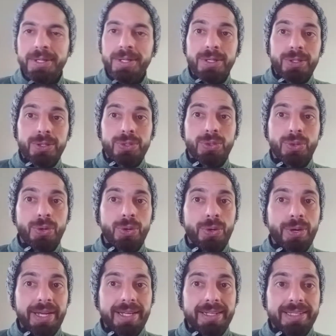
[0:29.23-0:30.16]

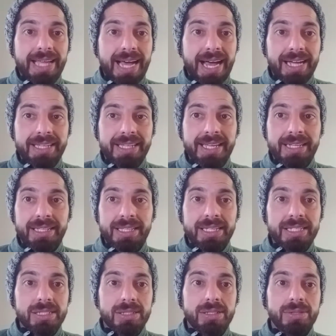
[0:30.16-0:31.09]
So I think
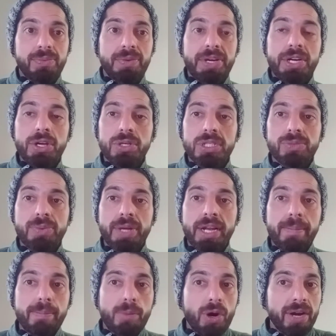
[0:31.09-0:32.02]
this video is very
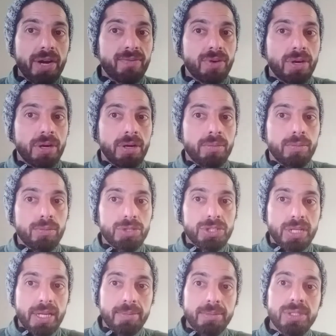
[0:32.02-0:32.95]
important for
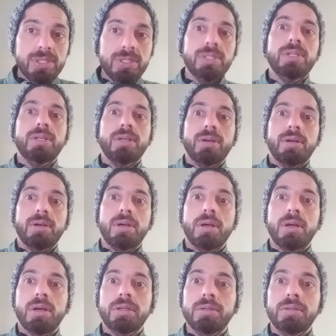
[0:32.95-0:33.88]
Muslims.
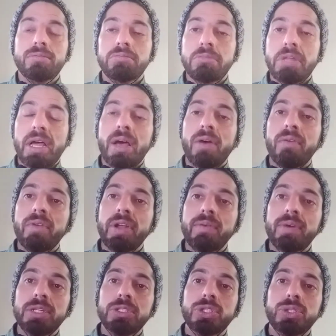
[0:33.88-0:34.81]

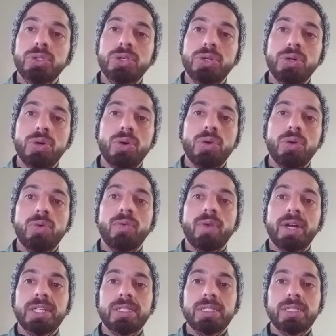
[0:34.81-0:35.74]
Everyone should know
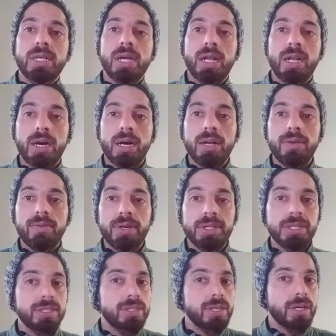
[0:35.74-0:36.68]
what is halal,
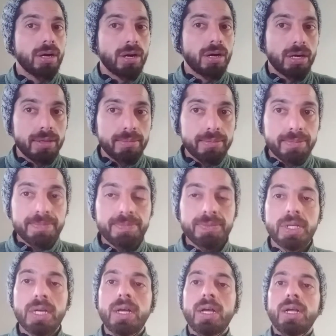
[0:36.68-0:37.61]
what is haram.
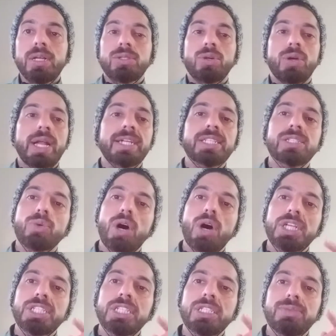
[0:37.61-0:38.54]
So let's
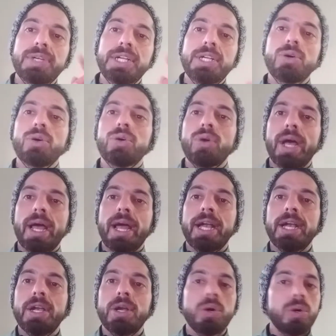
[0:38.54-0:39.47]
watch this video
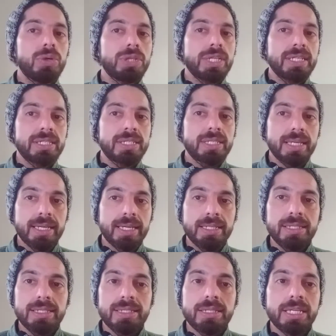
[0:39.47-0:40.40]
and know these
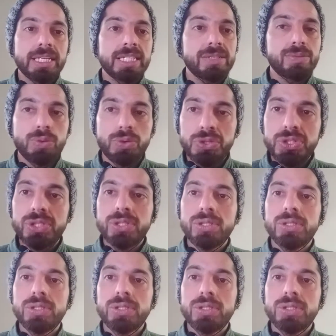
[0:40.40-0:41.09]
things, these foods